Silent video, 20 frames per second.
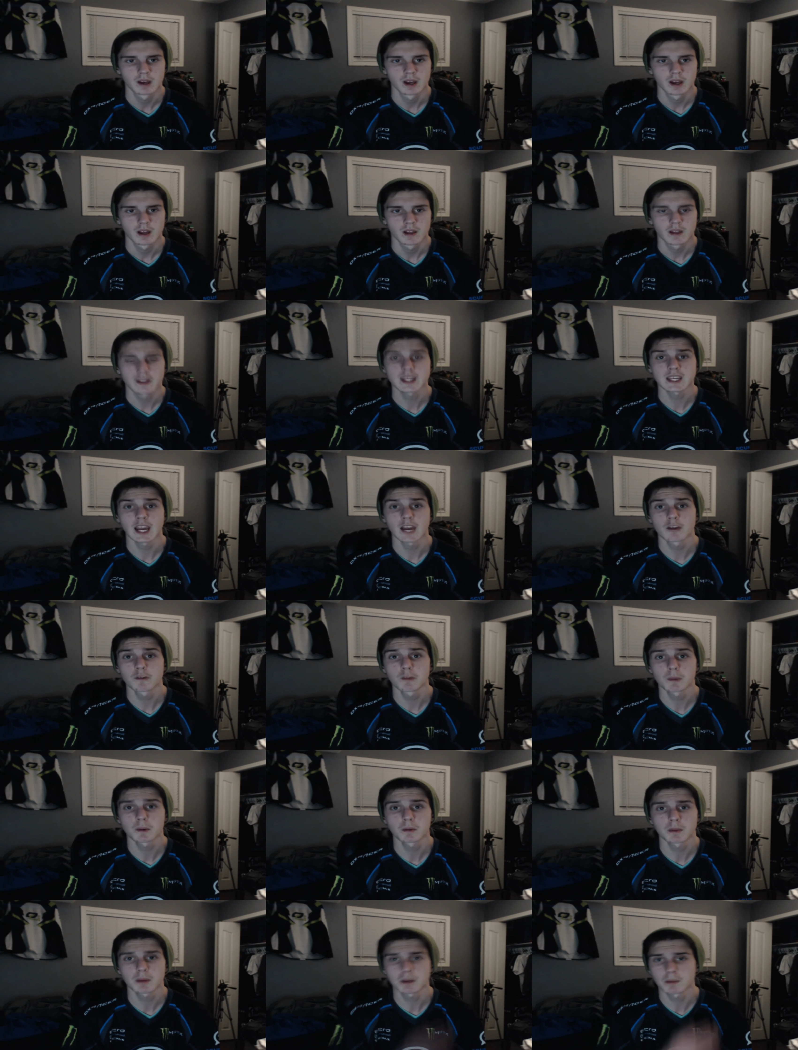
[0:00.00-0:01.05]
Like, I
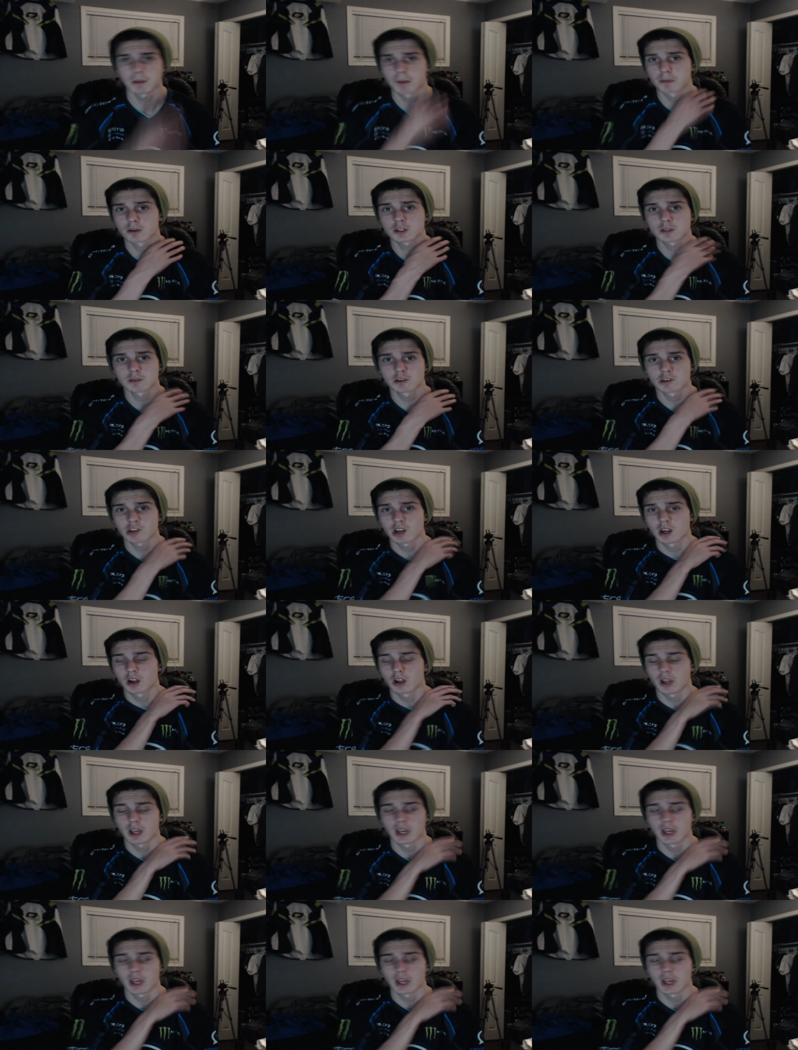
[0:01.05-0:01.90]
remember making my Pokemon channel,